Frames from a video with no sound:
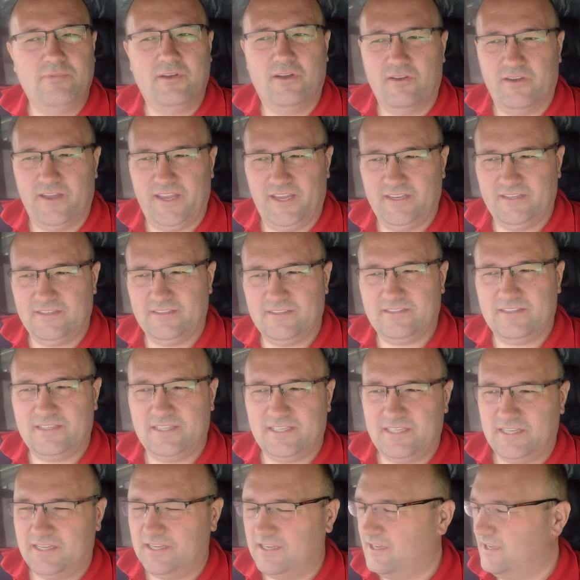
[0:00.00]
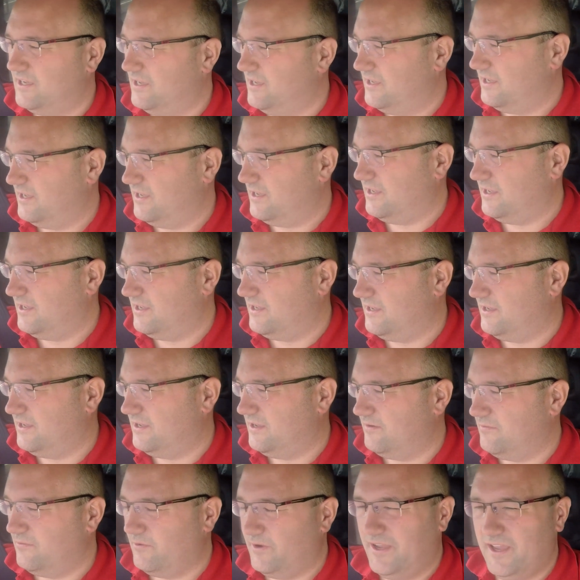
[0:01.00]
point
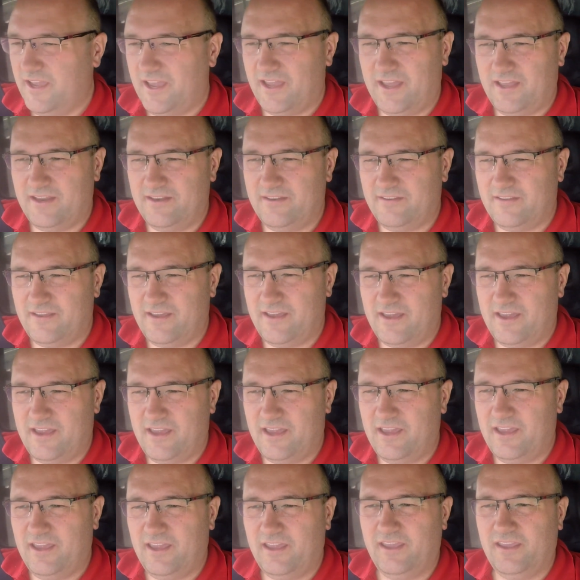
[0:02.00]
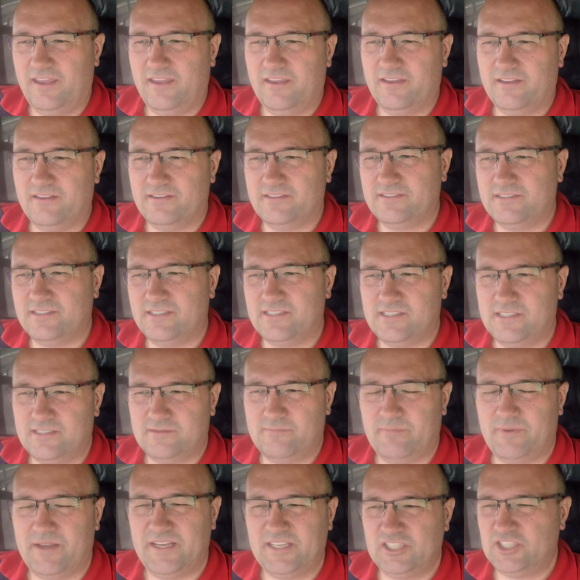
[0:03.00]
we had a
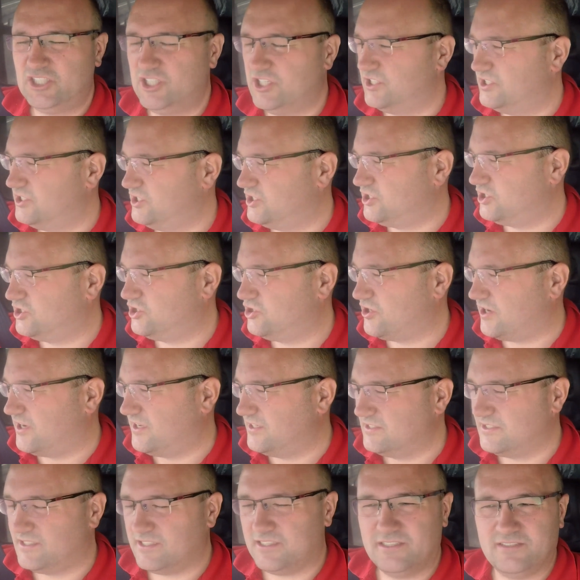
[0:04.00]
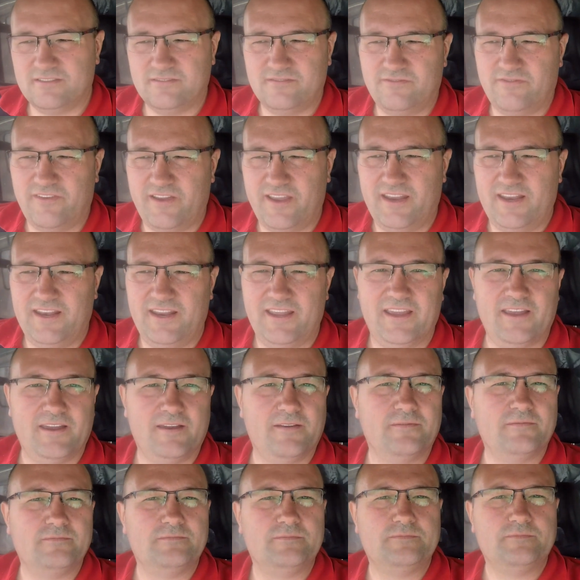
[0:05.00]
suspension strut failure.
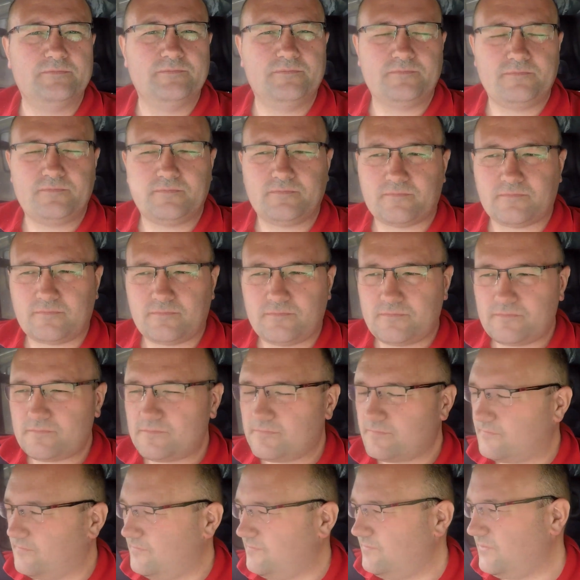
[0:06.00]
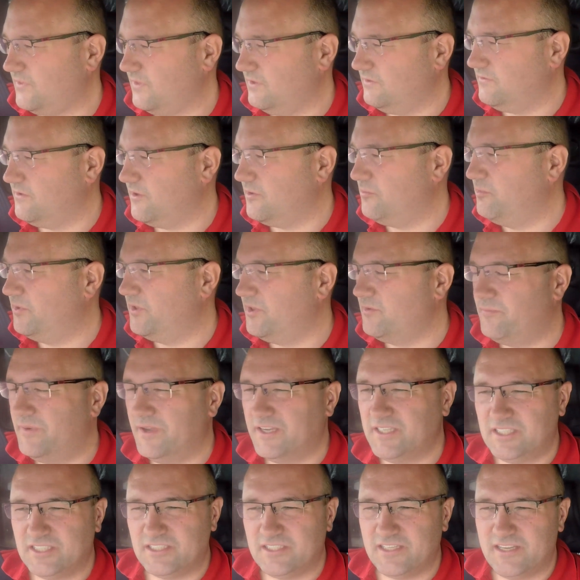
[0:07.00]
So I'll put the
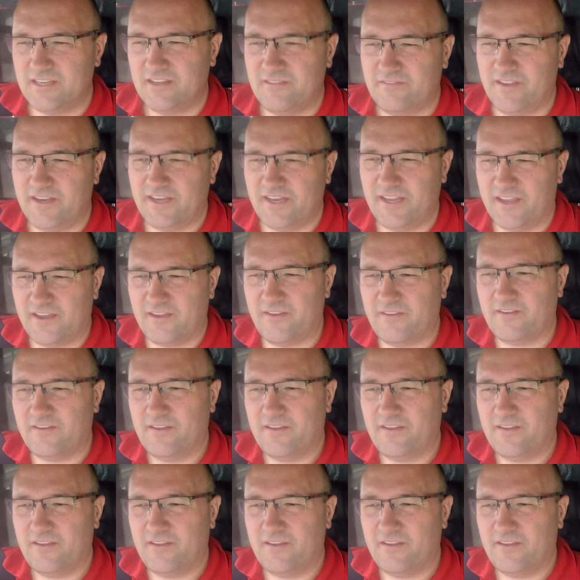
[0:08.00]
pictures in the video.